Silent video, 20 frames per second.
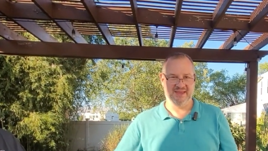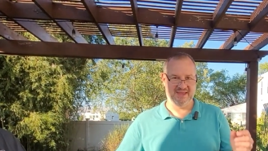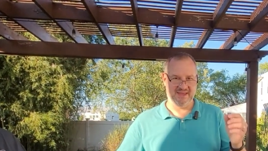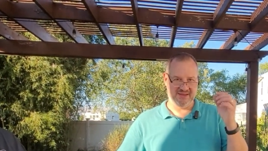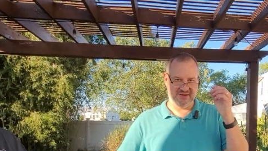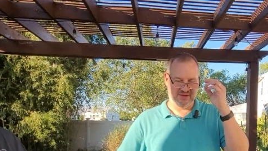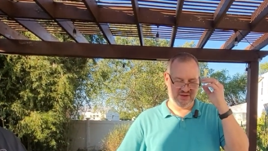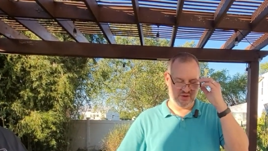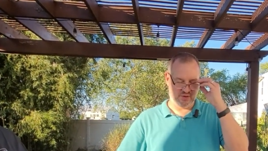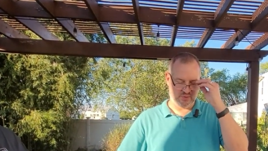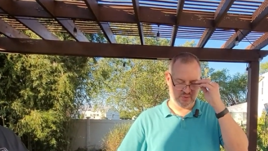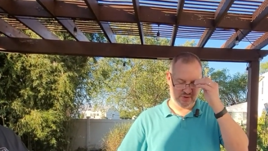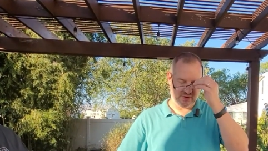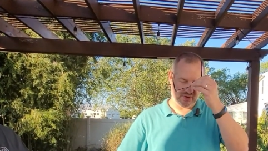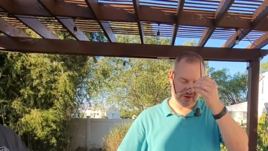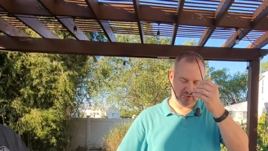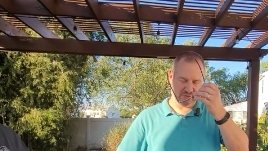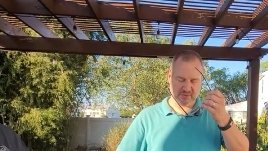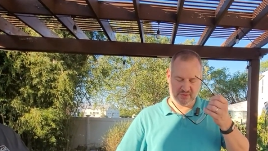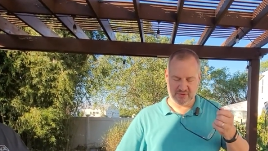and here we
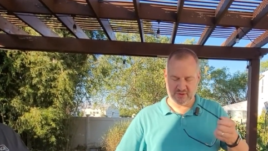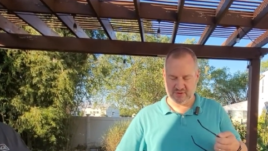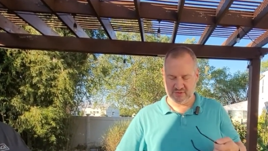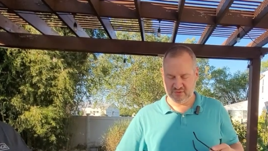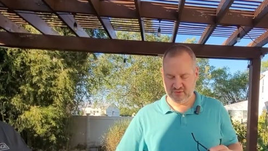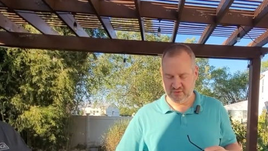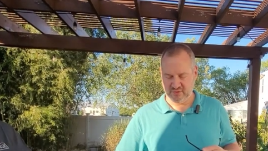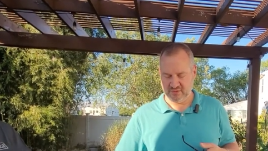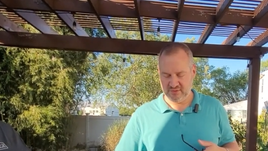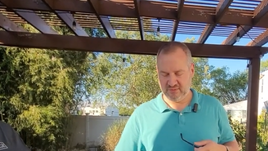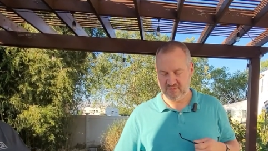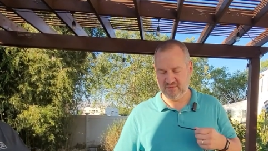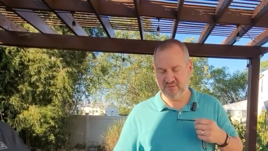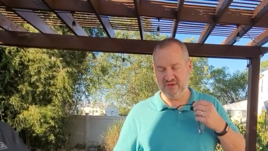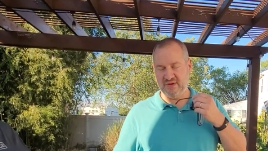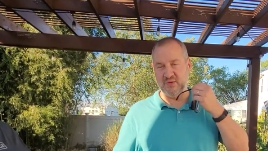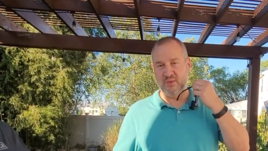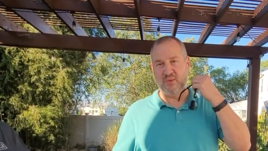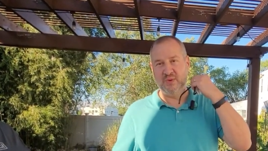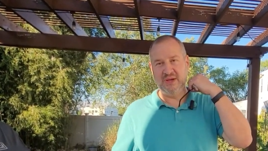are with our two
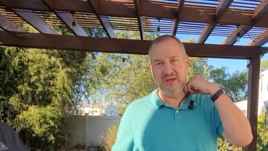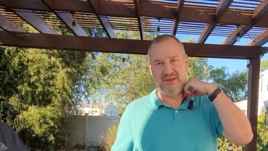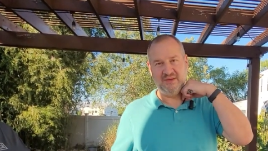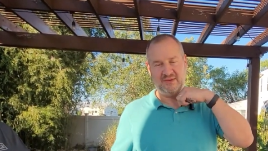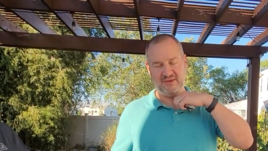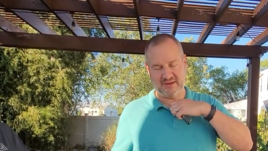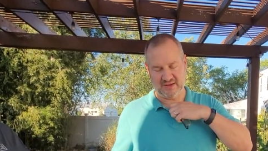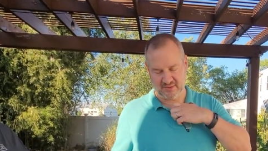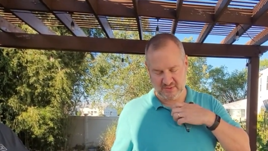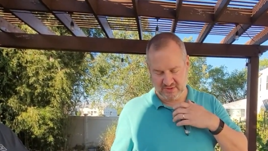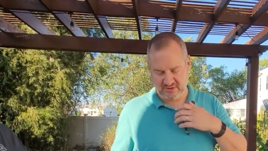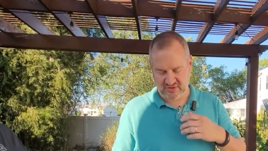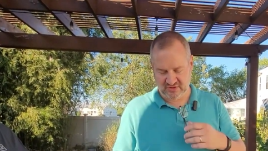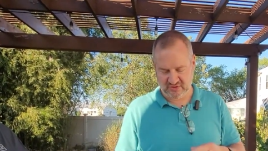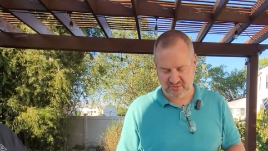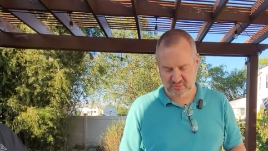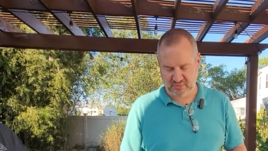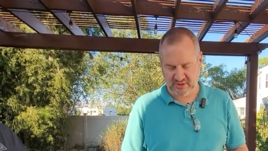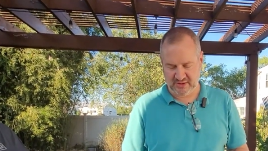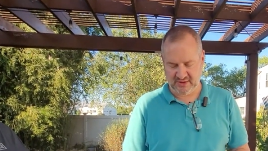figweens that we
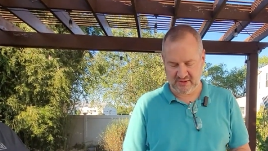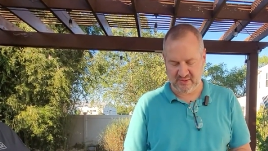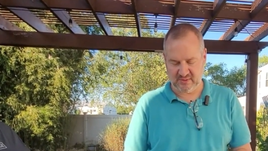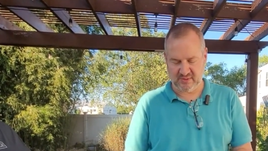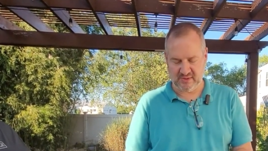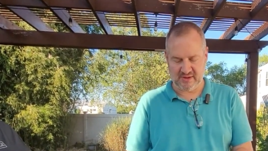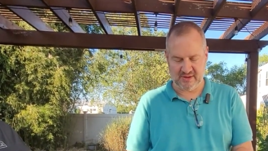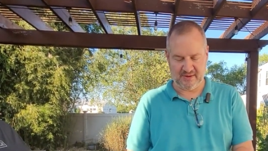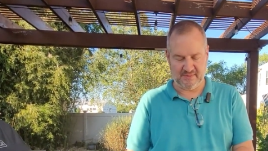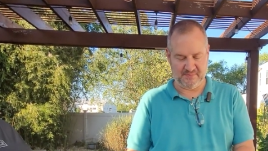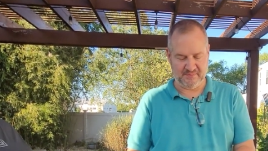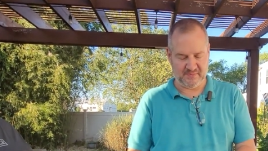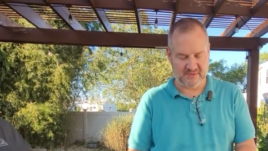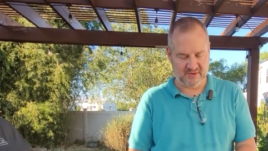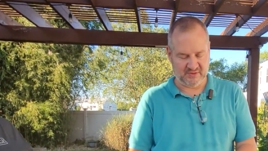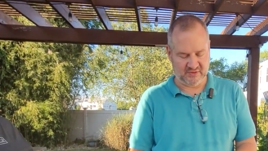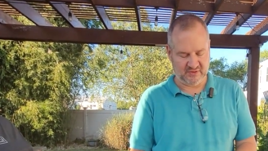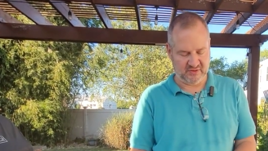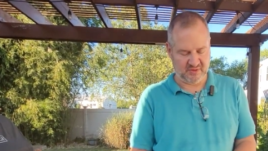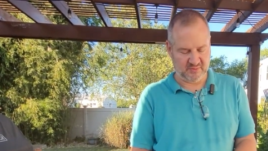just picked.
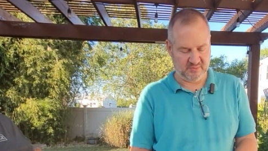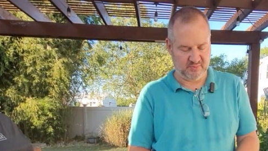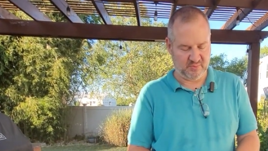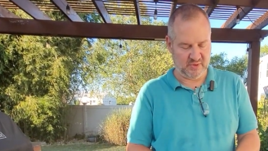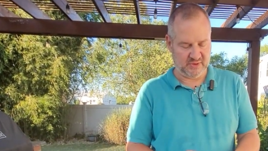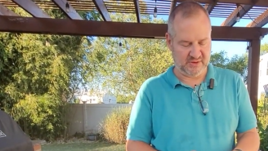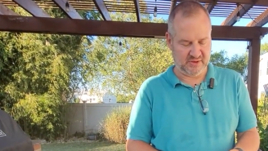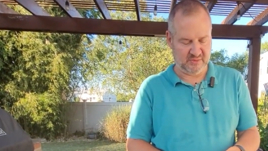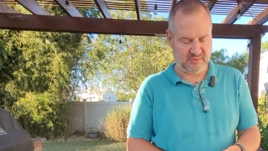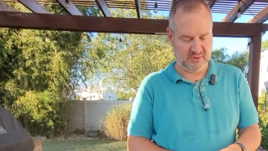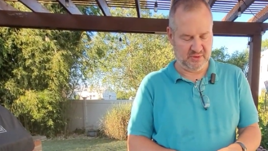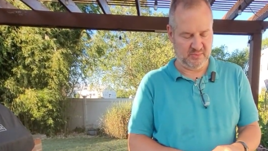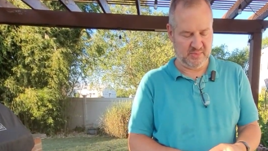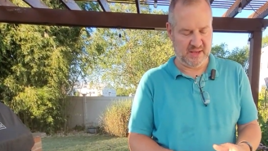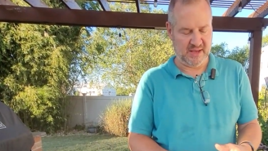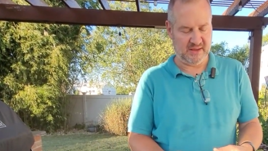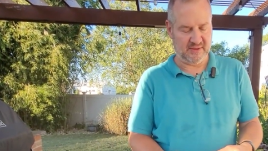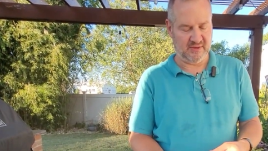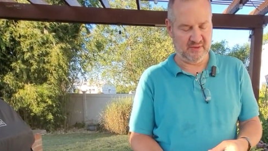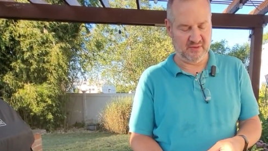This is the one in the blue
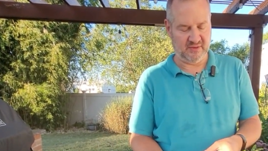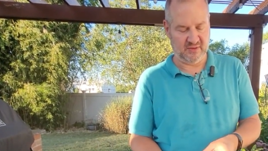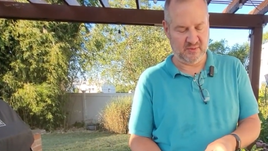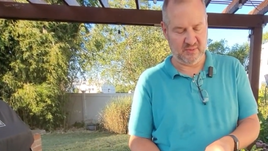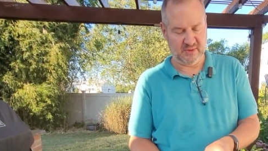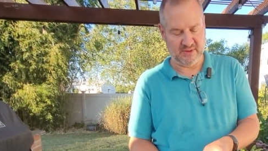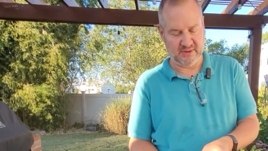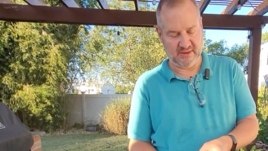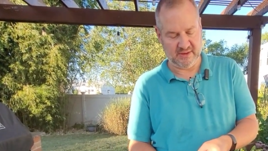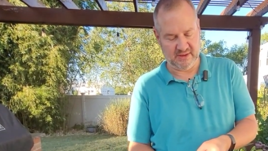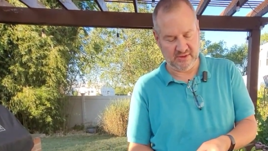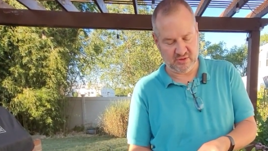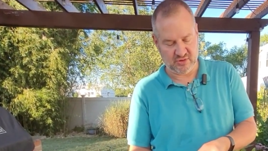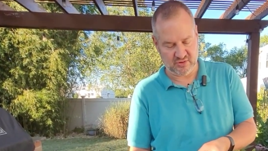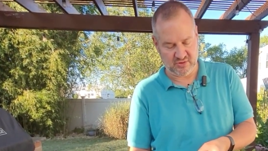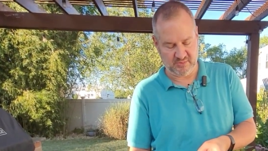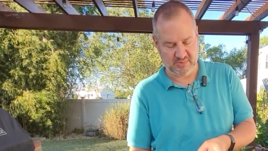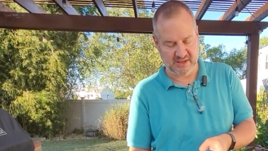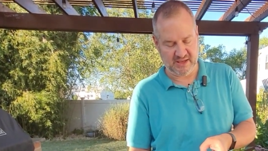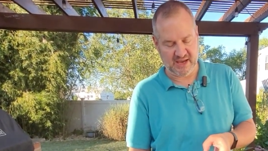bag. This is the one that
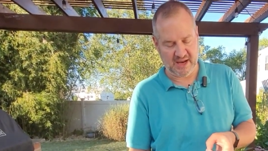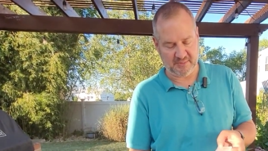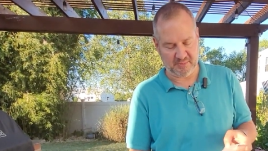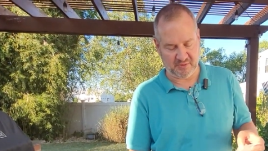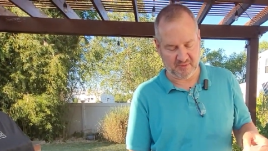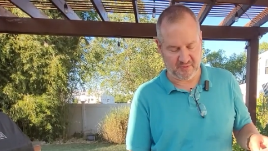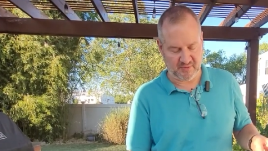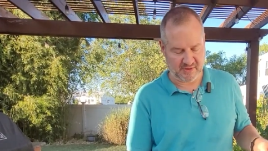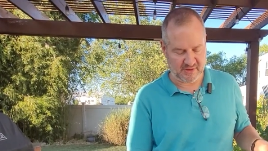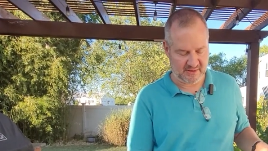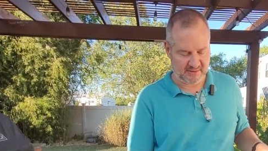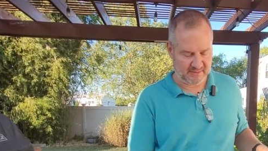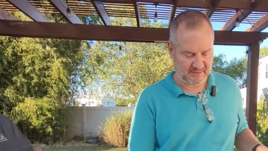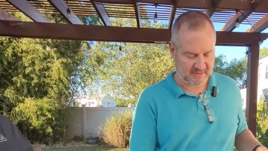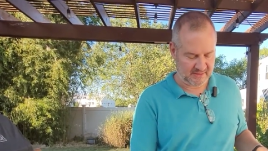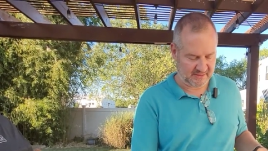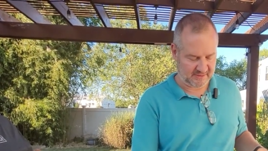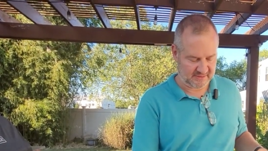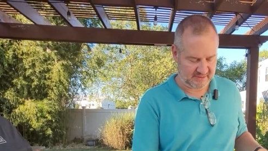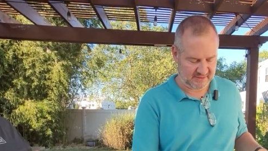should be caprified.
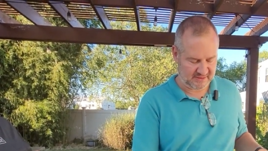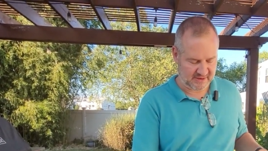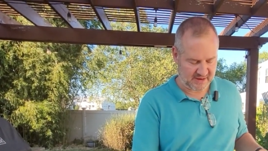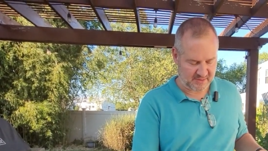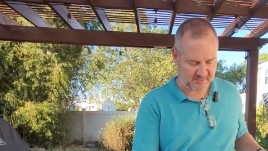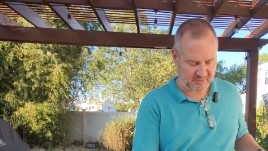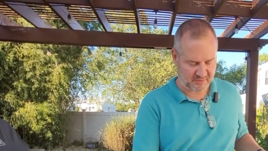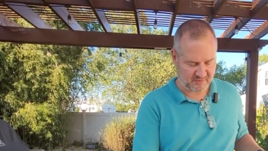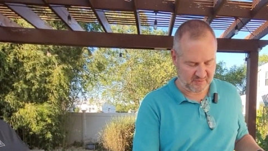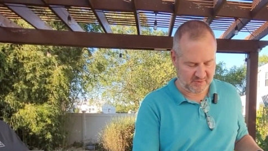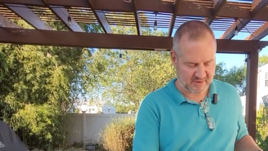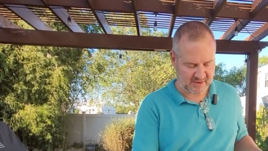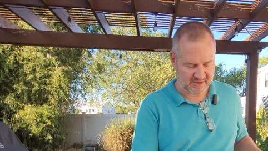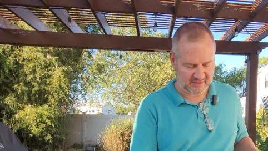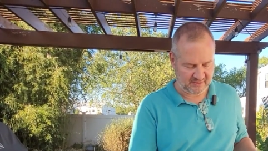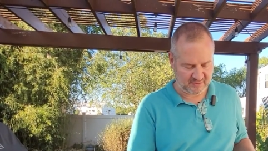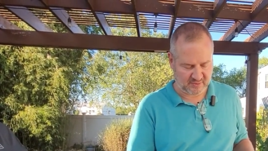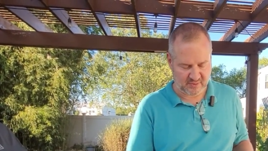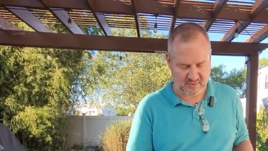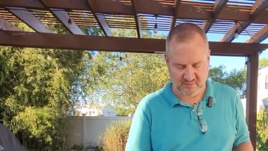I did caprify
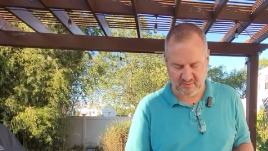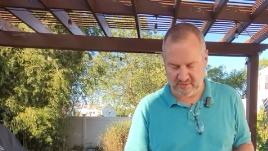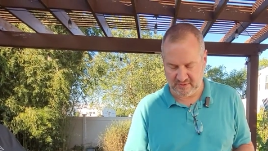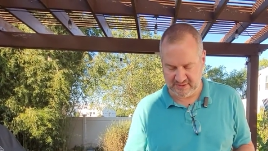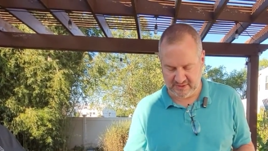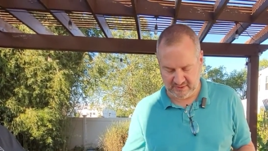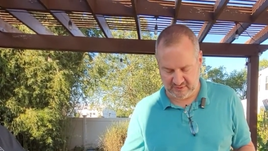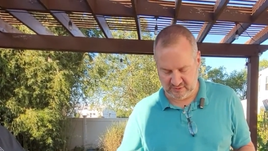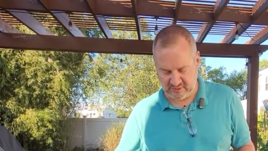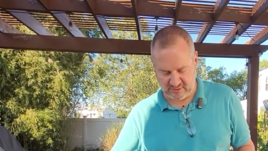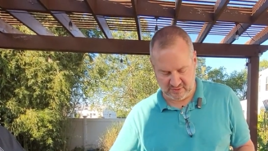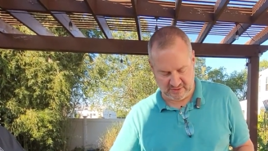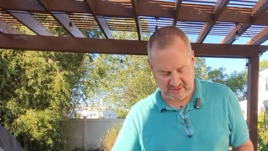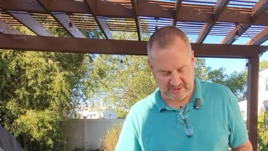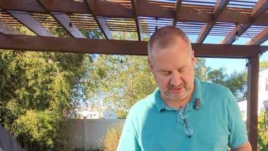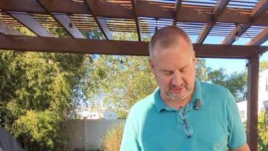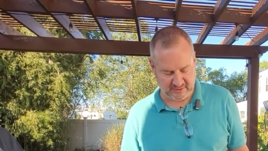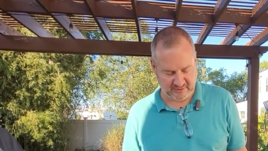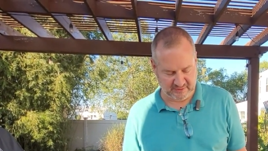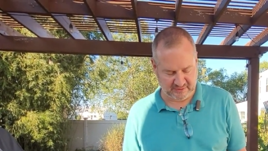it, so hopefully it took.
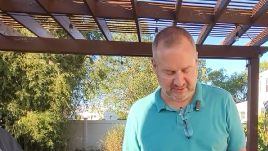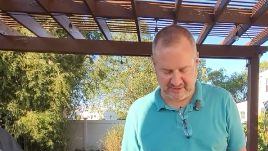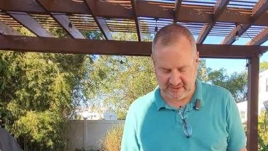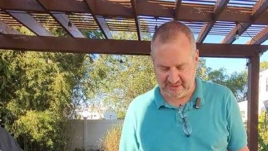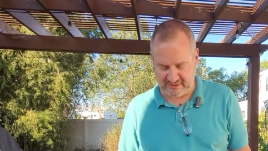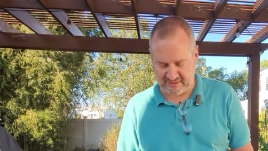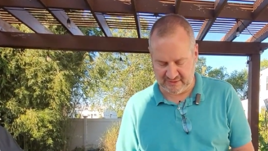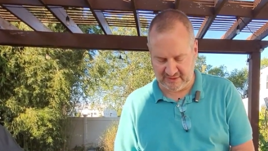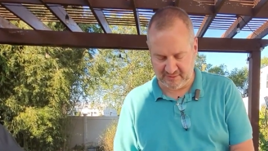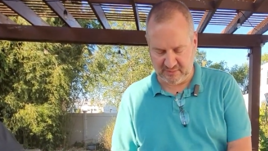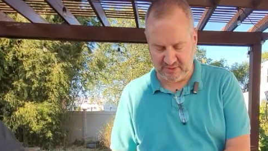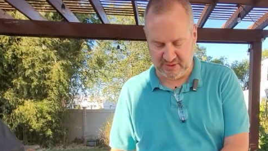And it looks like it did,